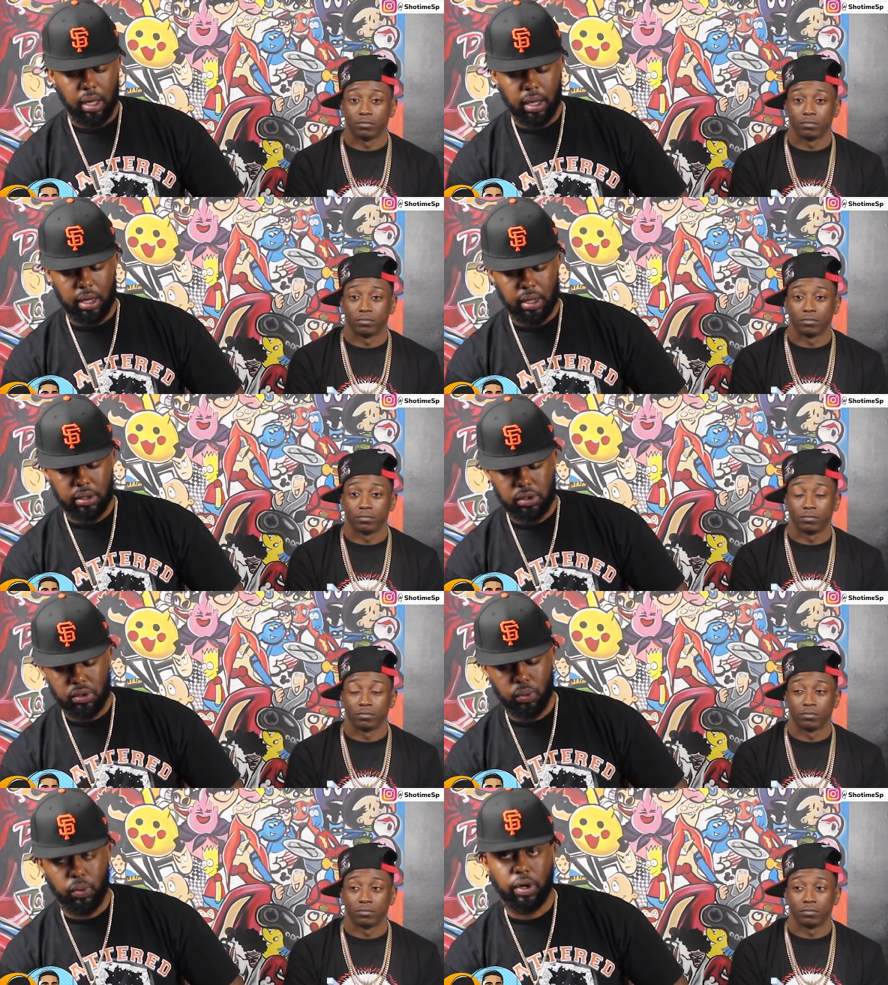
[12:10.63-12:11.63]
Speaker 1: uh,
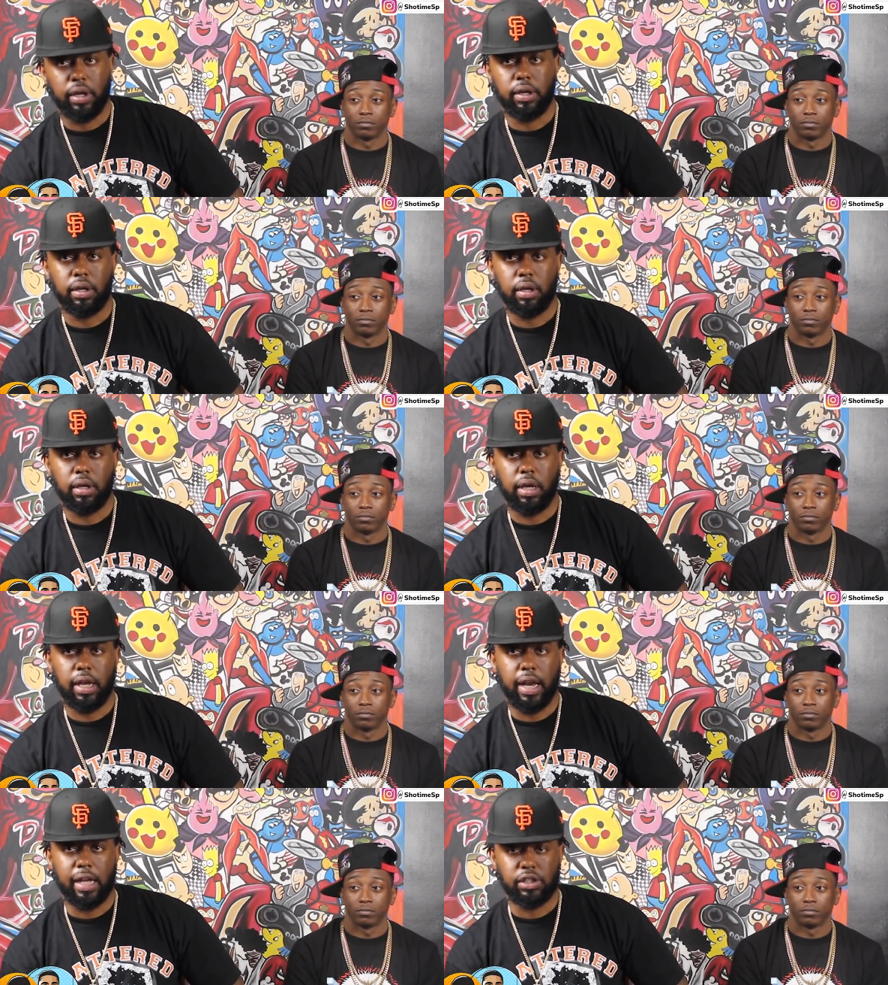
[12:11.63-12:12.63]
2-1
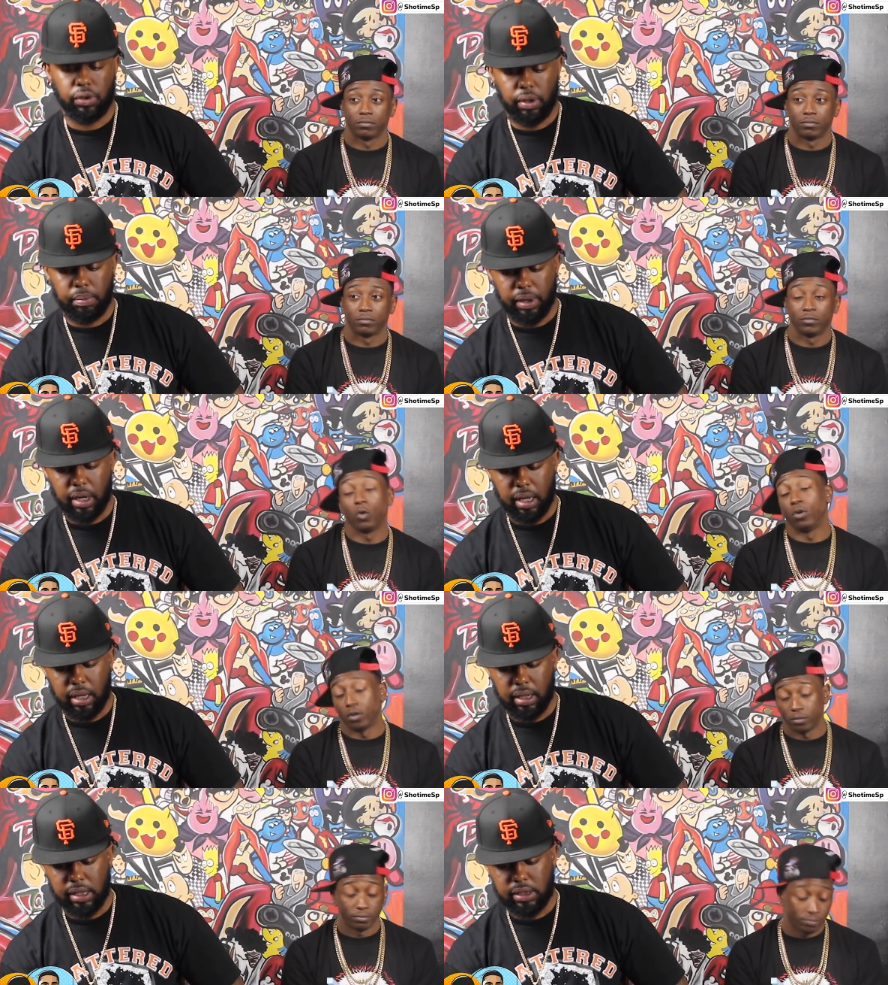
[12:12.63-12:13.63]
in that joint. But
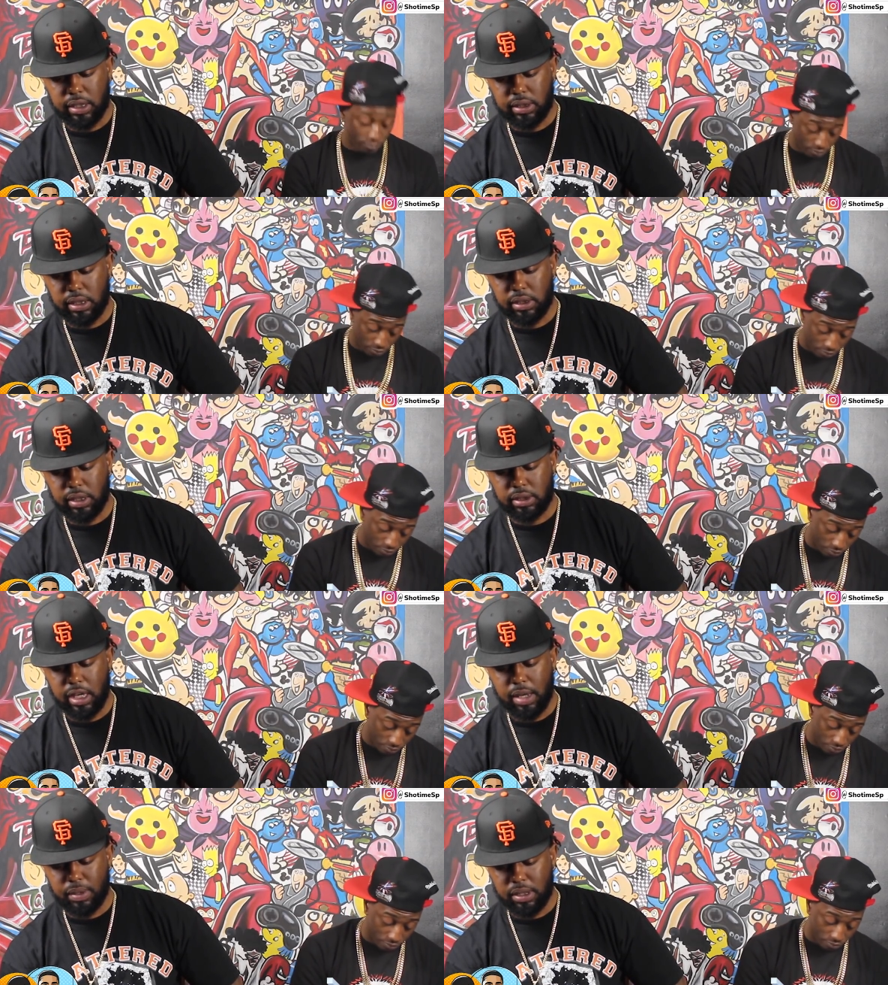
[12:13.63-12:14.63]
uh, let's let's let's let's
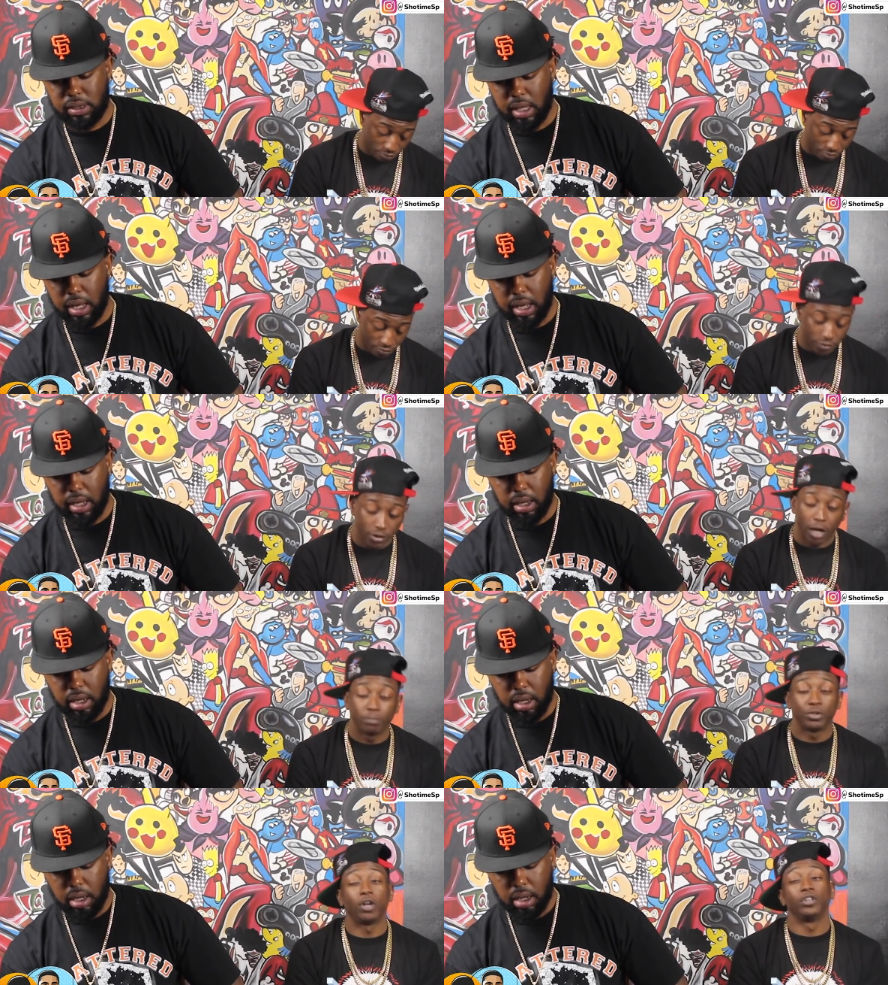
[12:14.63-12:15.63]
keep this
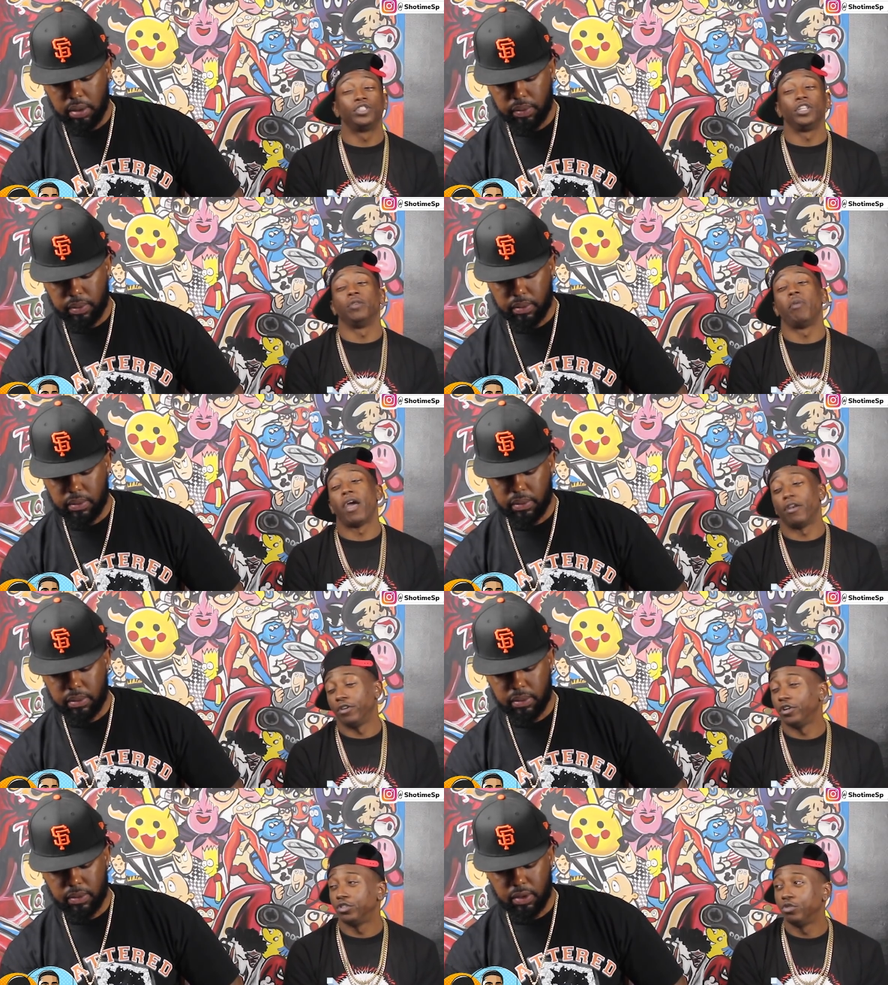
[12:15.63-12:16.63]
thing.
Speaker 2: I'm starting to see a
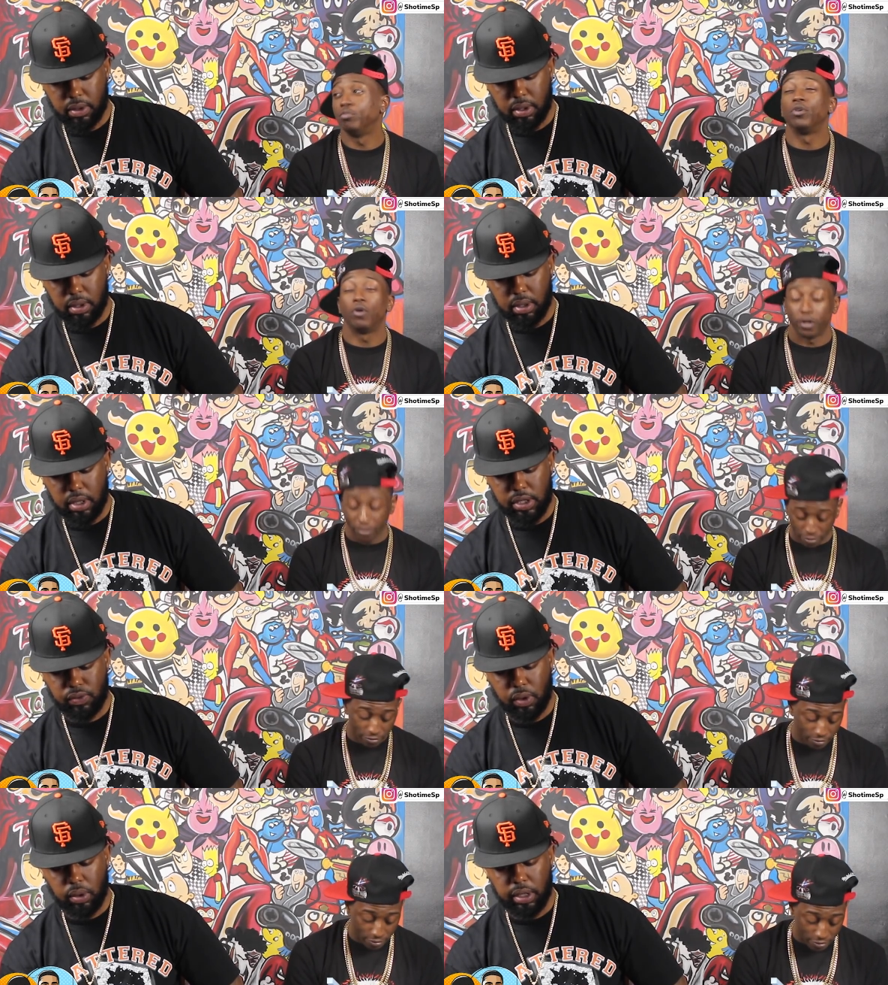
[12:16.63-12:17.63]
pattern here
Speaker 1: too. But go ahead.
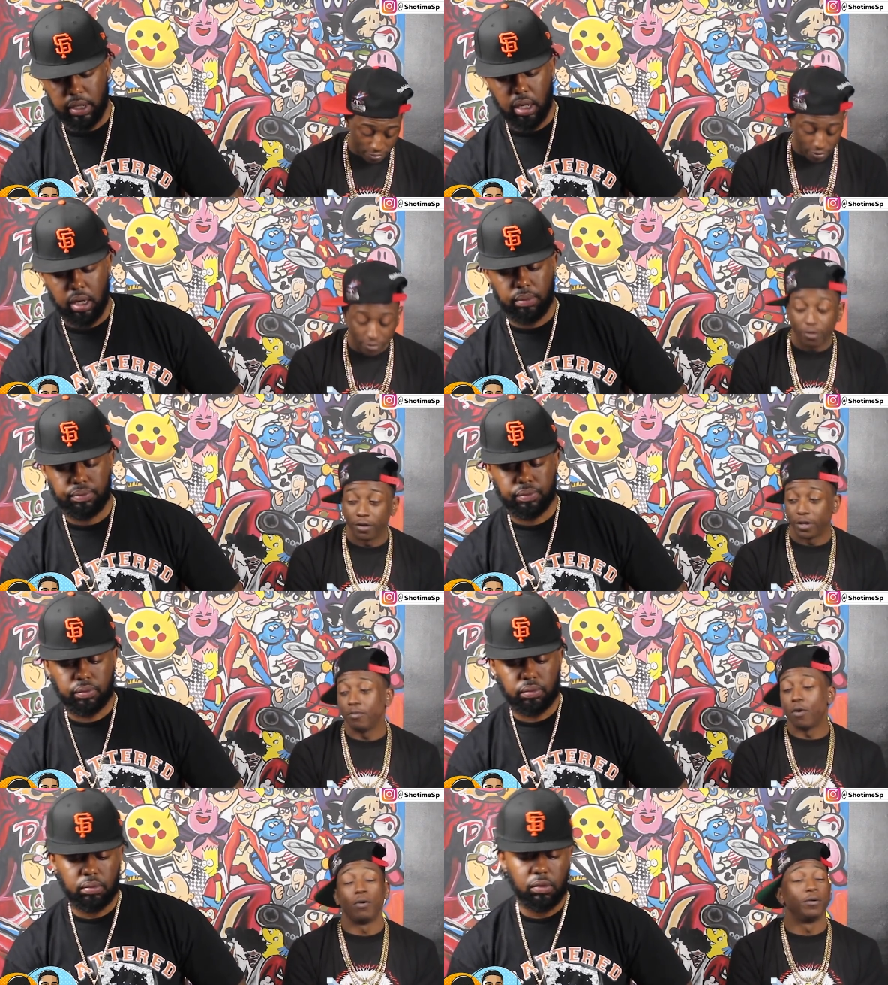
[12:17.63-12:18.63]
It's rolling. Um,
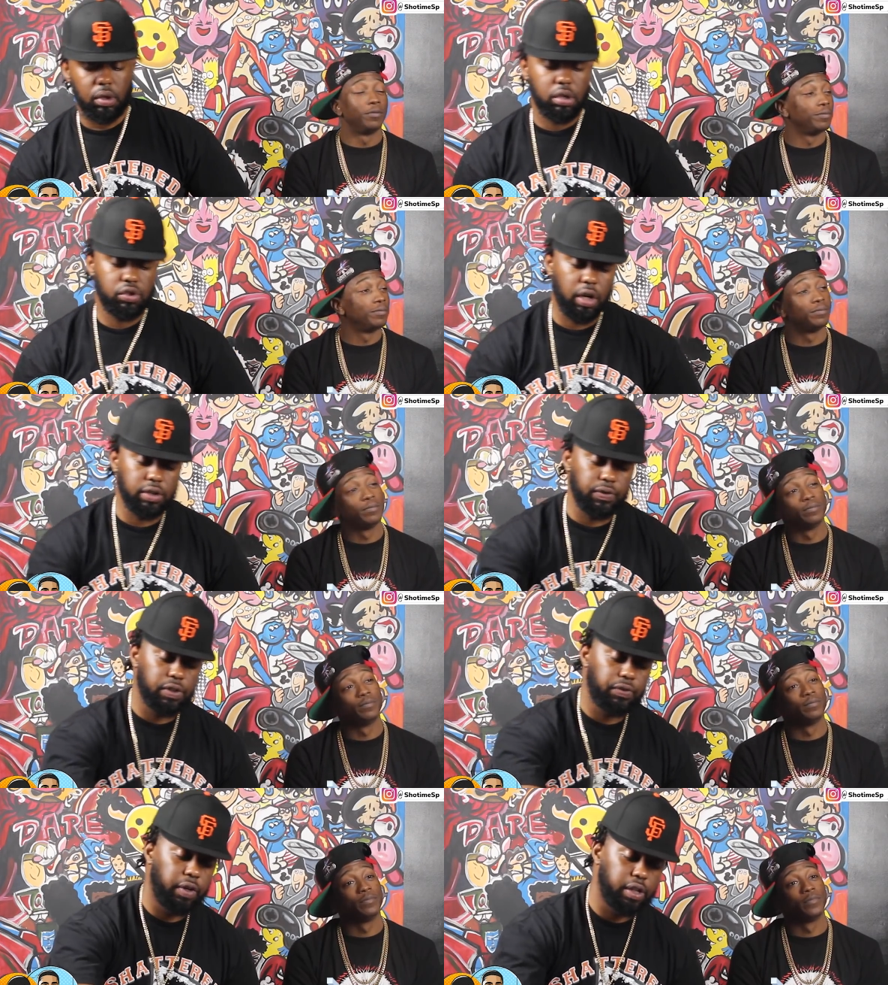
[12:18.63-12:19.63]
keep going. Drugs
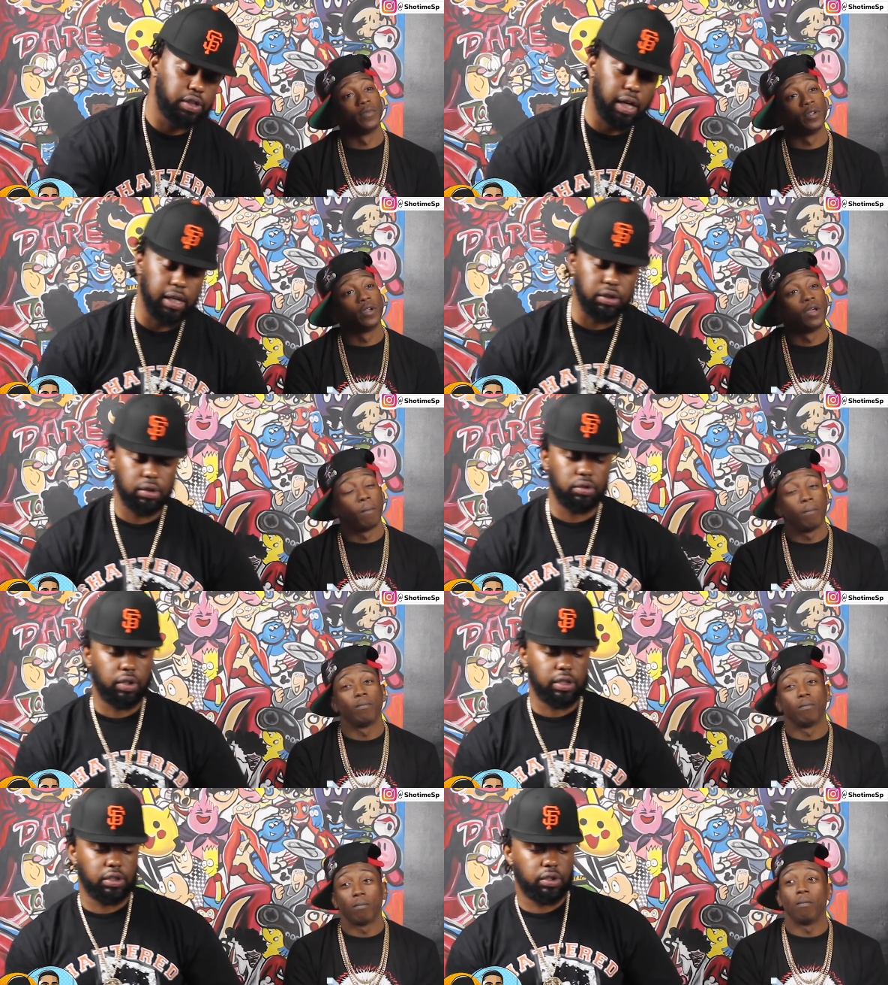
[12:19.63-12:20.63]
versus franchise. You know, drugs